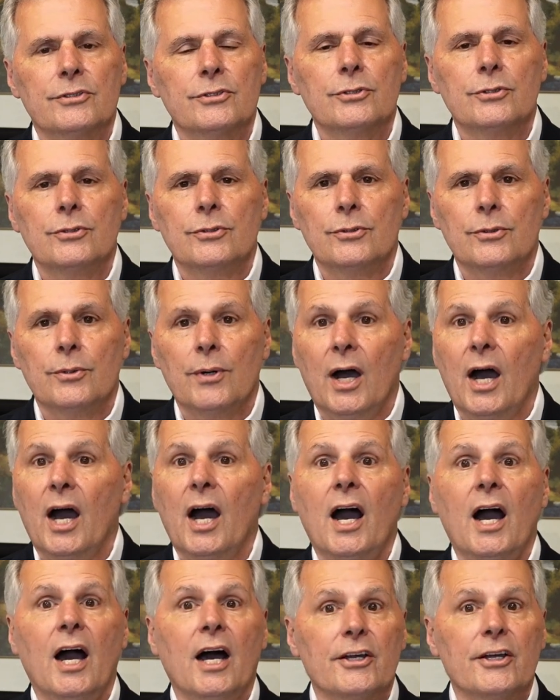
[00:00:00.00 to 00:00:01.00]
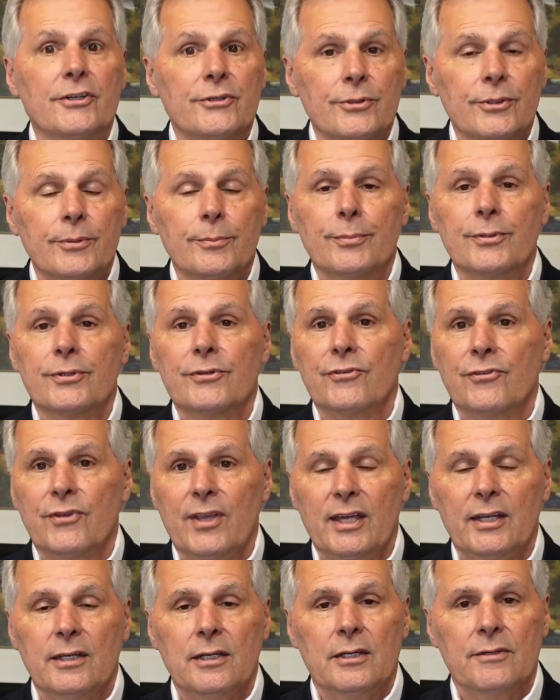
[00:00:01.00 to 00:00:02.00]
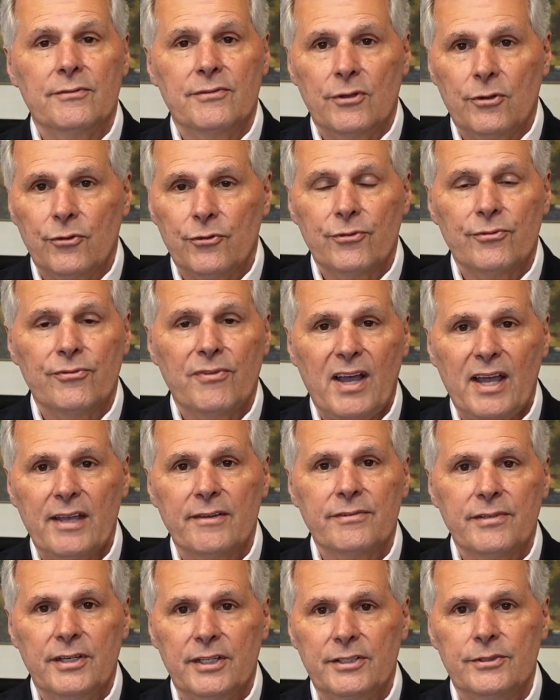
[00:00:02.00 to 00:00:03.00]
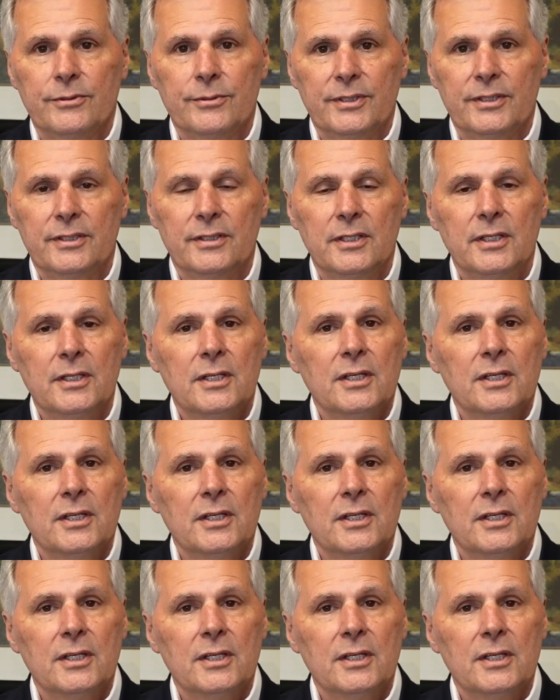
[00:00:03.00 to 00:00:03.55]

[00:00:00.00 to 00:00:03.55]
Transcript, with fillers: to 100% of those 500.